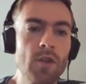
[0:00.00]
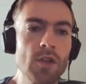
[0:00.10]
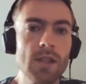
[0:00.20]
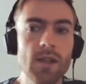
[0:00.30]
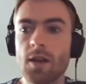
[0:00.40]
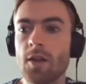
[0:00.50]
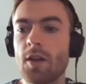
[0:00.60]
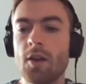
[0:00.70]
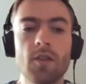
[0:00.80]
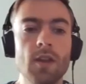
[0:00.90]
Just
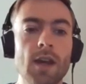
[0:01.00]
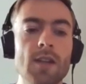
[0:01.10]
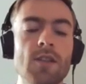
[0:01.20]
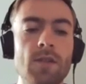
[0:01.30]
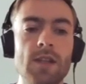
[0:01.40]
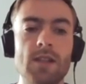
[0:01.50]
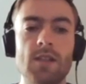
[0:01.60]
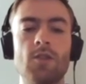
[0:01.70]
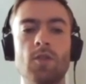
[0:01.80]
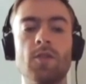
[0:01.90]
along the lines of this
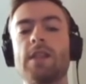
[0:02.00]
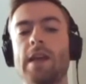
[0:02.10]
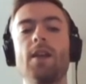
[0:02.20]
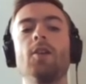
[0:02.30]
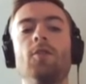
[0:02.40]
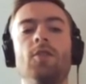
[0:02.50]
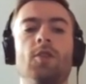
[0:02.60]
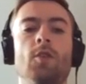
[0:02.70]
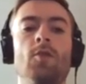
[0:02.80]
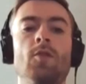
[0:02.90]
sort of standing on the
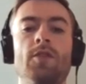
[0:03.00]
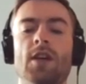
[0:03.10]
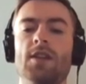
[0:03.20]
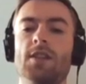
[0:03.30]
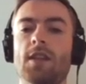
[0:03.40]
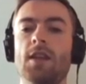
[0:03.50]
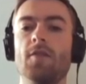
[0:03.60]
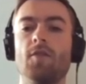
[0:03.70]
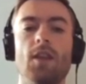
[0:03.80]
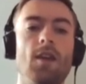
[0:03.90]
shoulder of giants
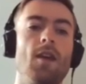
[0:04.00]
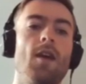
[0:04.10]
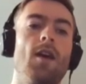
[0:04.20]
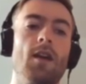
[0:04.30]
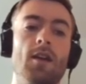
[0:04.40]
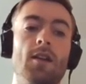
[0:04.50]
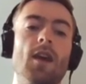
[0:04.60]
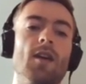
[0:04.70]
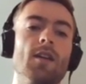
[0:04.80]
thing, I'm